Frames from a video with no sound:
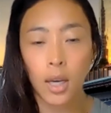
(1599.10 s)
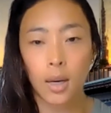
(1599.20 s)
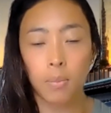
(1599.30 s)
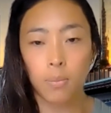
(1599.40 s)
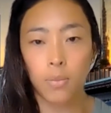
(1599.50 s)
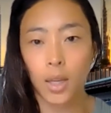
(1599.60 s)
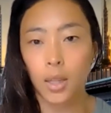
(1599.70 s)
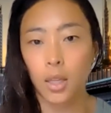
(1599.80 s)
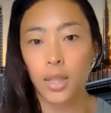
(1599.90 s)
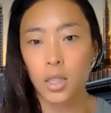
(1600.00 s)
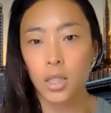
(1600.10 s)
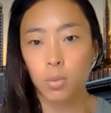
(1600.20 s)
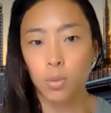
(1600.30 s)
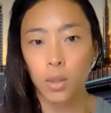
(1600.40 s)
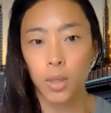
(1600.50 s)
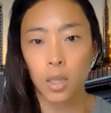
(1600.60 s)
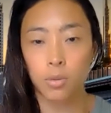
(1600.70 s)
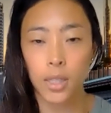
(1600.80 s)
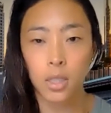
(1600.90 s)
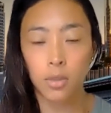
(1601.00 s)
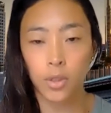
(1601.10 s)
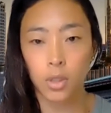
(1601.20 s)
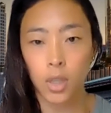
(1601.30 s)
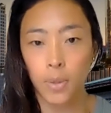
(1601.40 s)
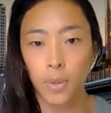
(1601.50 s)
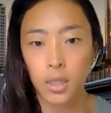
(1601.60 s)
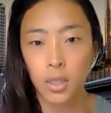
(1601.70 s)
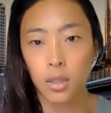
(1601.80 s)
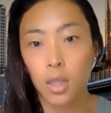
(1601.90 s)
I think that's a key risk for companies,